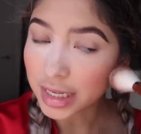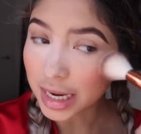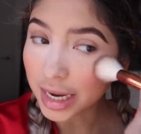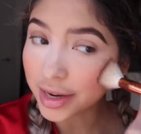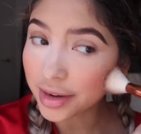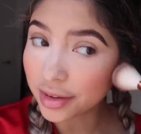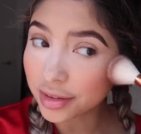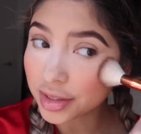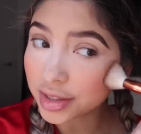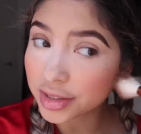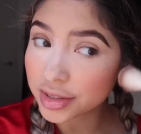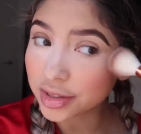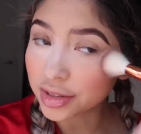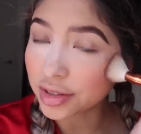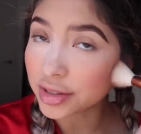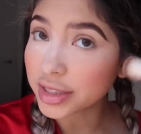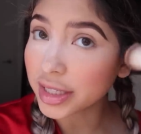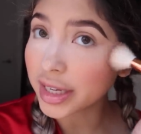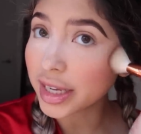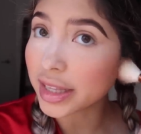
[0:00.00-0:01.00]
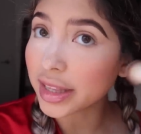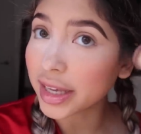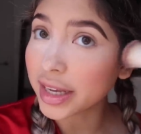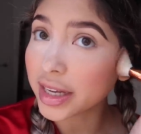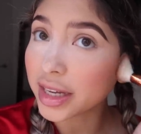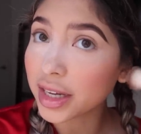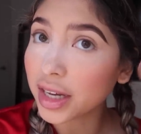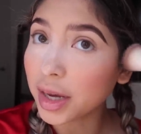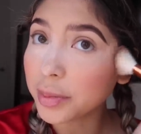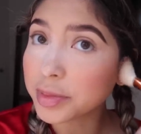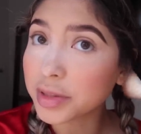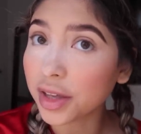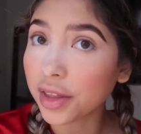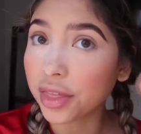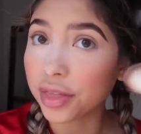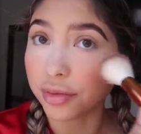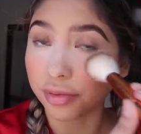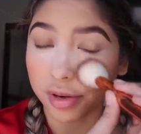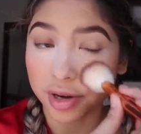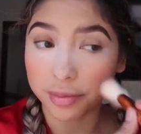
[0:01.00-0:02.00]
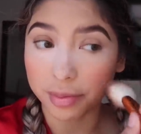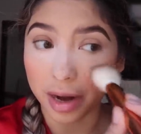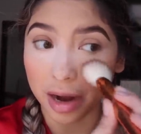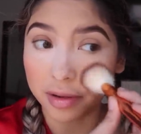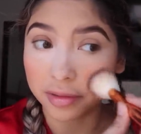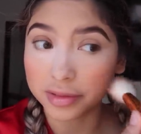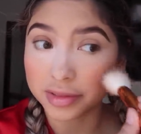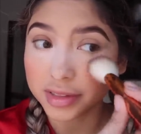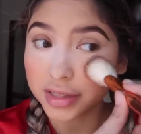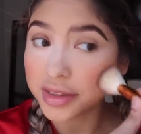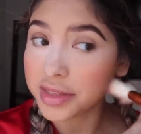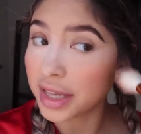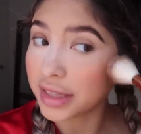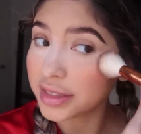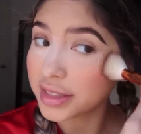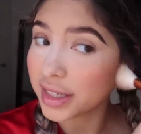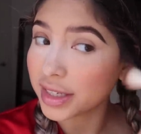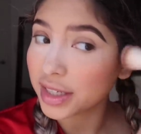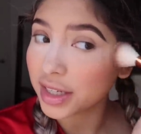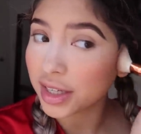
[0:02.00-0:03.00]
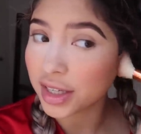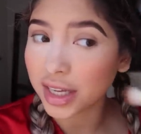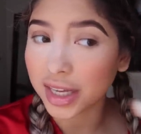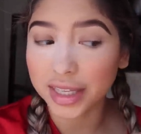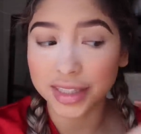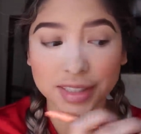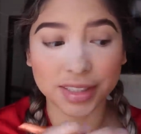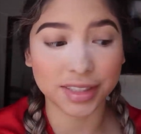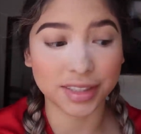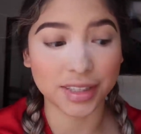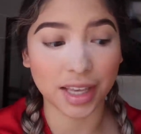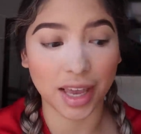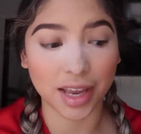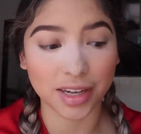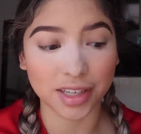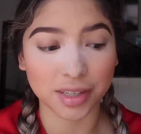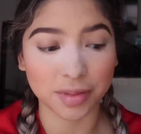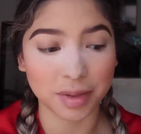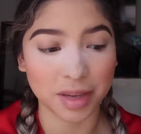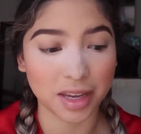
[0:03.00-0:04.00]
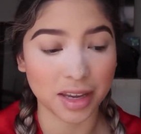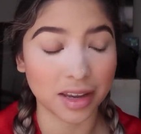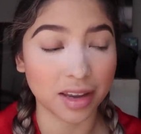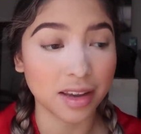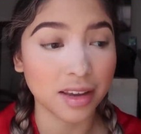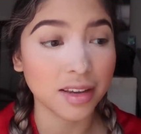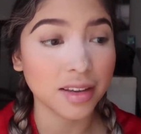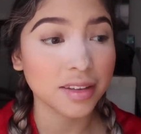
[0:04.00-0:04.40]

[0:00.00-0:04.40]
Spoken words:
I know there's girls that get like up to 3 rounds, and that's like insane to me.